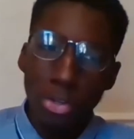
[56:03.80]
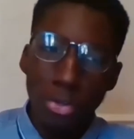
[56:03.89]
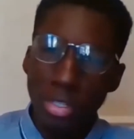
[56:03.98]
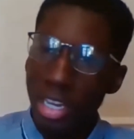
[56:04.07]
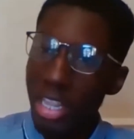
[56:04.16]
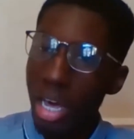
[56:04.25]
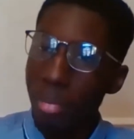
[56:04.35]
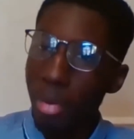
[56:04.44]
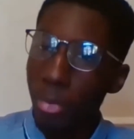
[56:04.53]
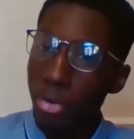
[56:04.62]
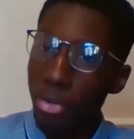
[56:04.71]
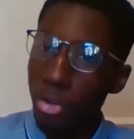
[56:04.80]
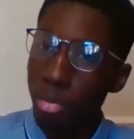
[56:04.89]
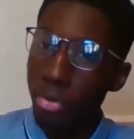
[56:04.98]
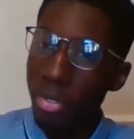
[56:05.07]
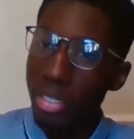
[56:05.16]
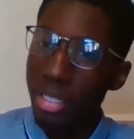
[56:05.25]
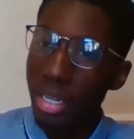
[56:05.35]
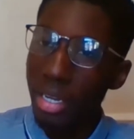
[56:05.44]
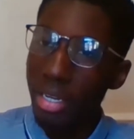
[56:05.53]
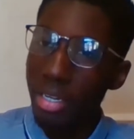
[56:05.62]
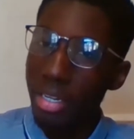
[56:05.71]
can you say that about one of your boys?
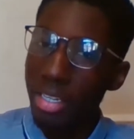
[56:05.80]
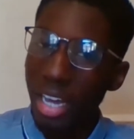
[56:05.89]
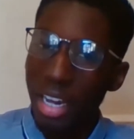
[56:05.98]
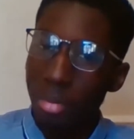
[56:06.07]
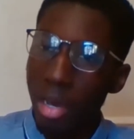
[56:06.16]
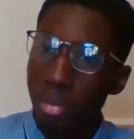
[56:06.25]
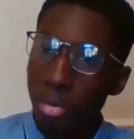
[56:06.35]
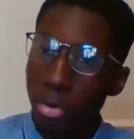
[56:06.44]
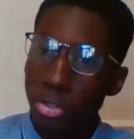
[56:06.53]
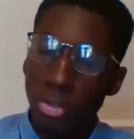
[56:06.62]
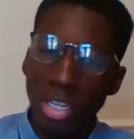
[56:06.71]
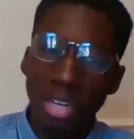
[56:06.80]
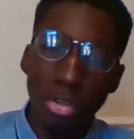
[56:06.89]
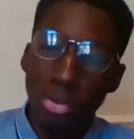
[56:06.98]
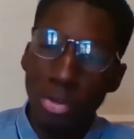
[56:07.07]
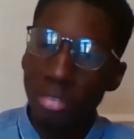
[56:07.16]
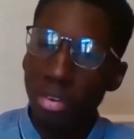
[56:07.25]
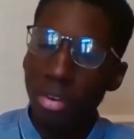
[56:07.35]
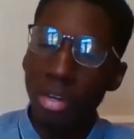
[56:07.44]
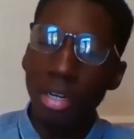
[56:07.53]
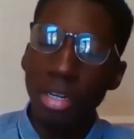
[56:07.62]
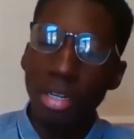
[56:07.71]
Like it's kind of mad. You'd never,
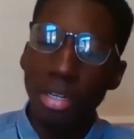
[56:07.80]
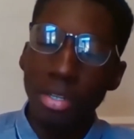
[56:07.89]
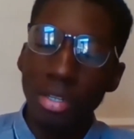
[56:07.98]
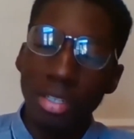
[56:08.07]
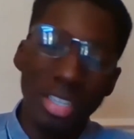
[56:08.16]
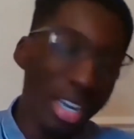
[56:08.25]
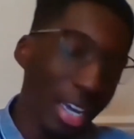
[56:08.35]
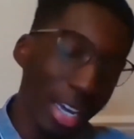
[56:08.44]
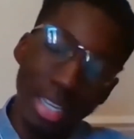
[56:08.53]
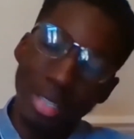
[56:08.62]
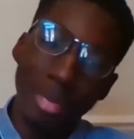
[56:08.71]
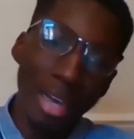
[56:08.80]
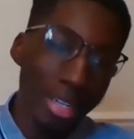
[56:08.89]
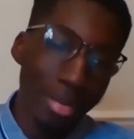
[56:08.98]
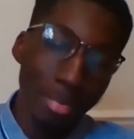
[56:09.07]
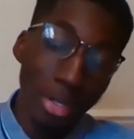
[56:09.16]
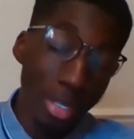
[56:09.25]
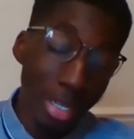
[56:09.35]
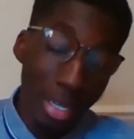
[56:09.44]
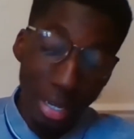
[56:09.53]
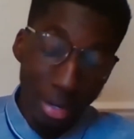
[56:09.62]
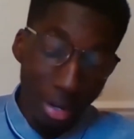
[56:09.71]
yeah, it's mad. But
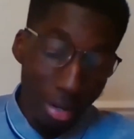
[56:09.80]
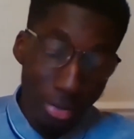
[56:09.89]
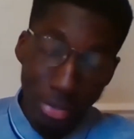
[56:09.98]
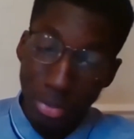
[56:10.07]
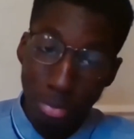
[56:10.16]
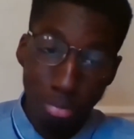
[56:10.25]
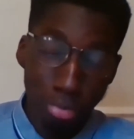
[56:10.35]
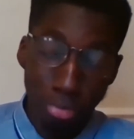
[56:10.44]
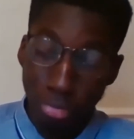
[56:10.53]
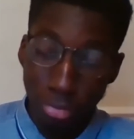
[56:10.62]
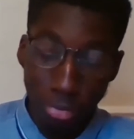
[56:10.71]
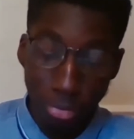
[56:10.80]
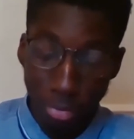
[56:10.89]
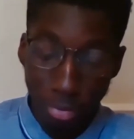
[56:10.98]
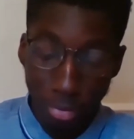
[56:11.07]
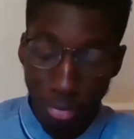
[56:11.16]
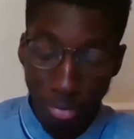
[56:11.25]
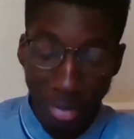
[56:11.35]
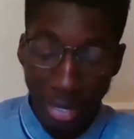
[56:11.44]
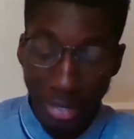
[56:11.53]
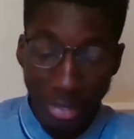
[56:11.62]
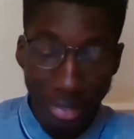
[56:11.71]
yeah, I just
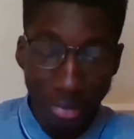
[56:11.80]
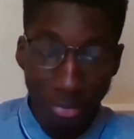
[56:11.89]
mad.